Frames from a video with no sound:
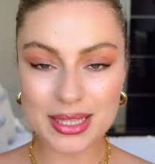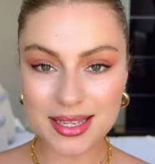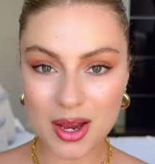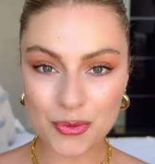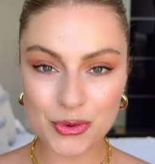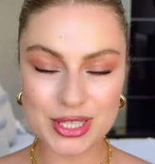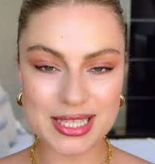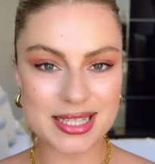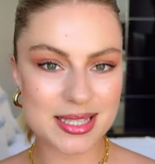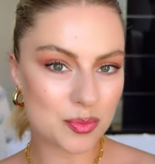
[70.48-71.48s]
but now for
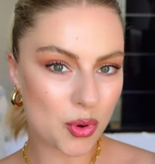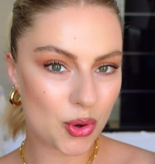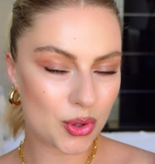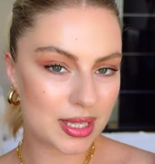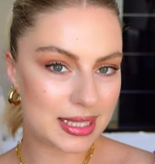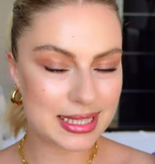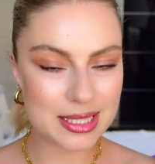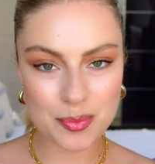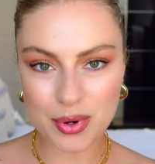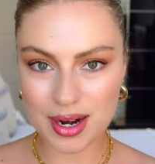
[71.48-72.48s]
this small
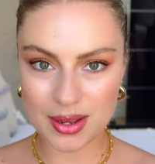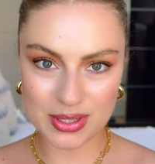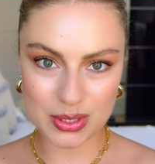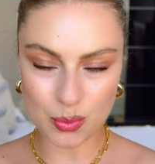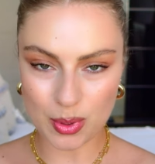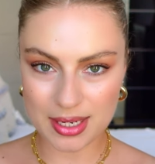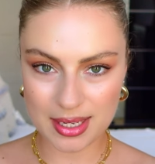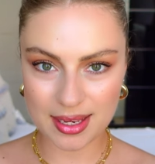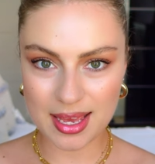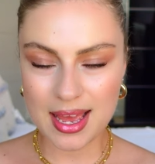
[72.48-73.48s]
little private
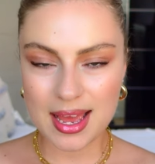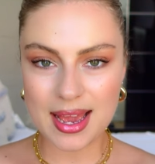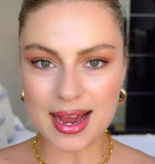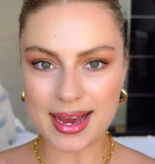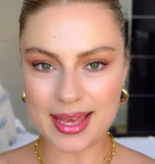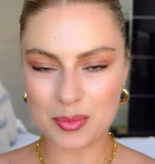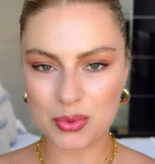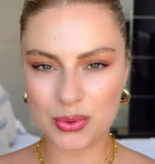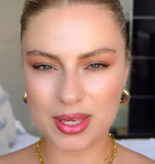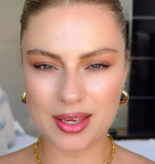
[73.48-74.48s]
wedding, I am
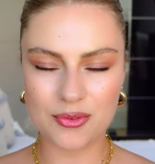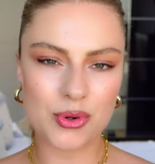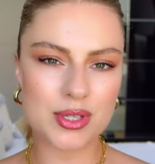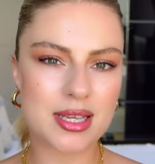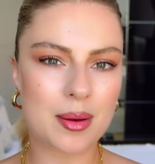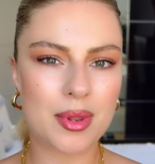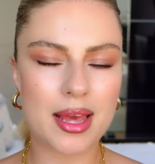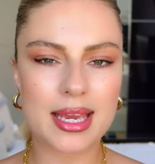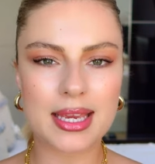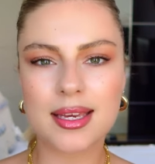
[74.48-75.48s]
looking for some
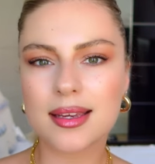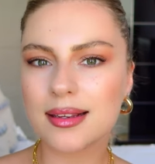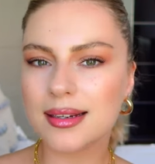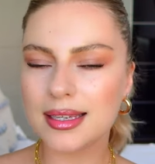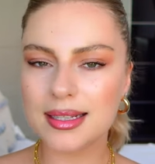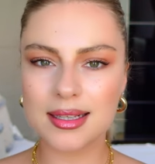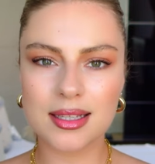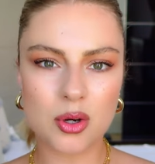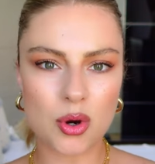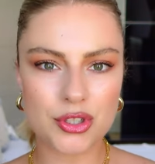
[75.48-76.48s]
like little
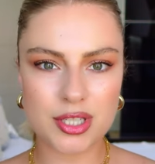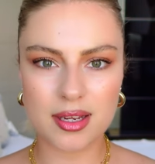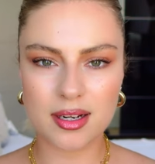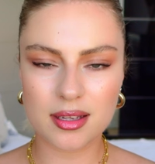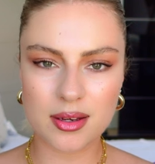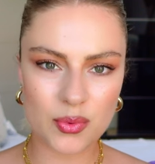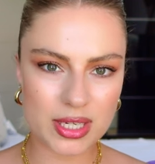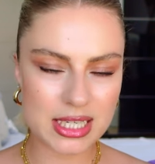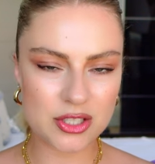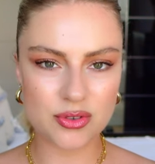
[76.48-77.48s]
cocktail
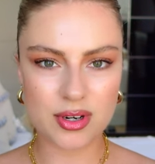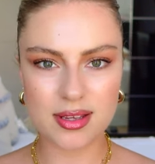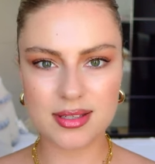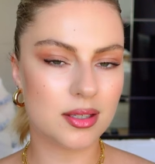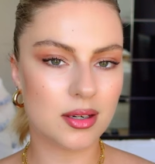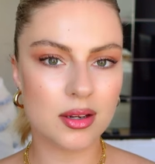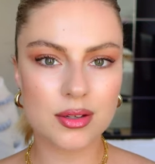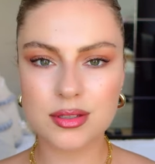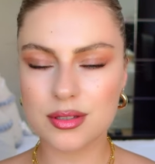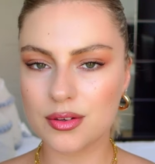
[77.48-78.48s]
wedding dress.
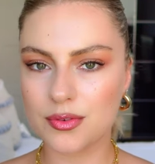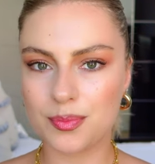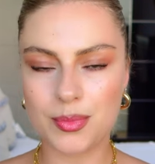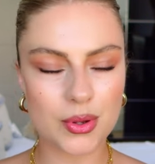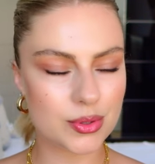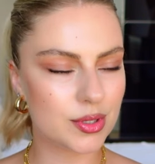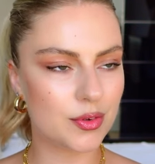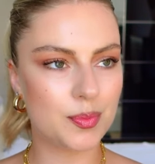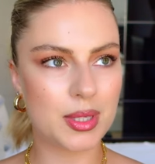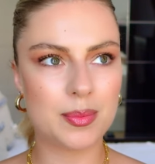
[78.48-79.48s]
Lots of lots
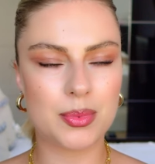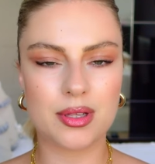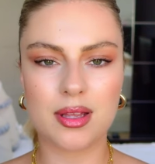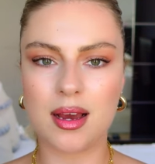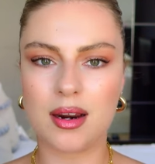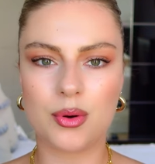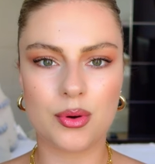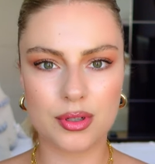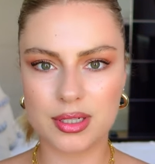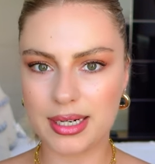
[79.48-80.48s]
of people are
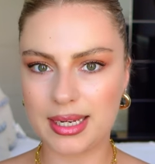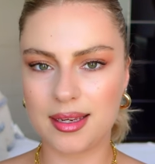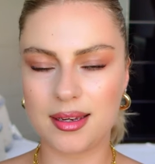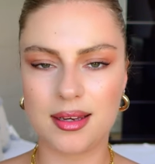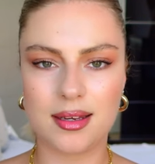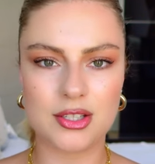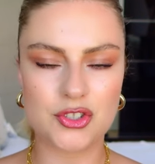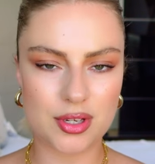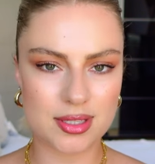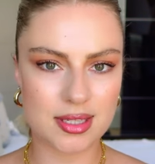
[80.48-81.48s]
ordering uh,
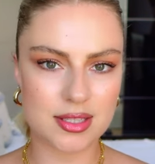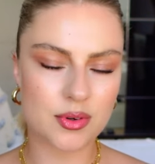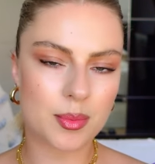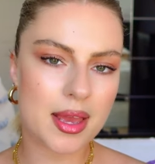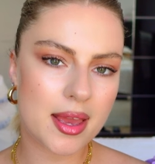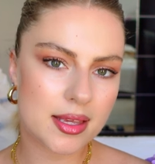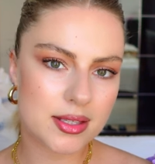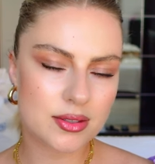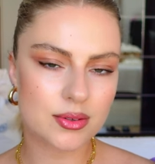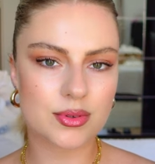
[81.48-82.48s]
dresses from
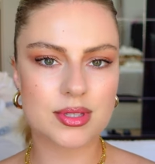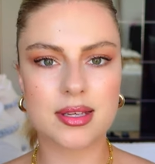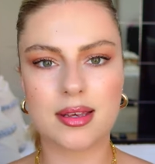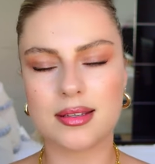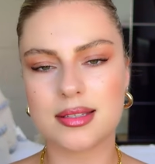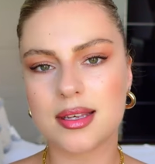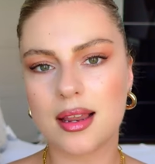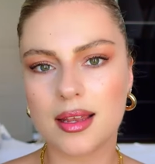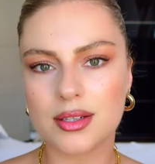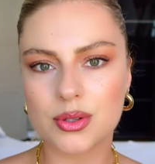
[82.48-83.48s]
ASOS and
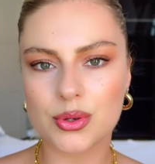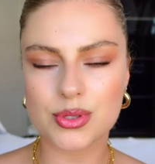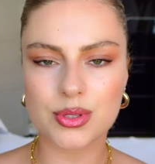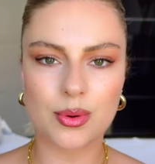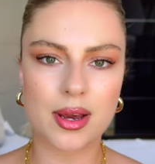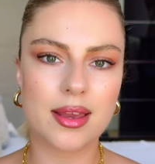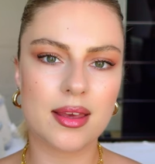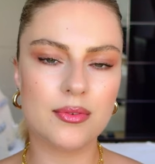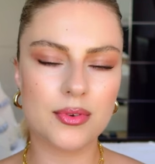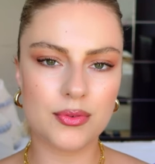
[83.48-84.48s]
Zalando, so I
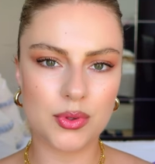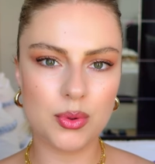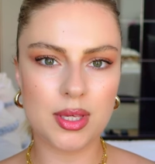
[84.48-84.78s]
have few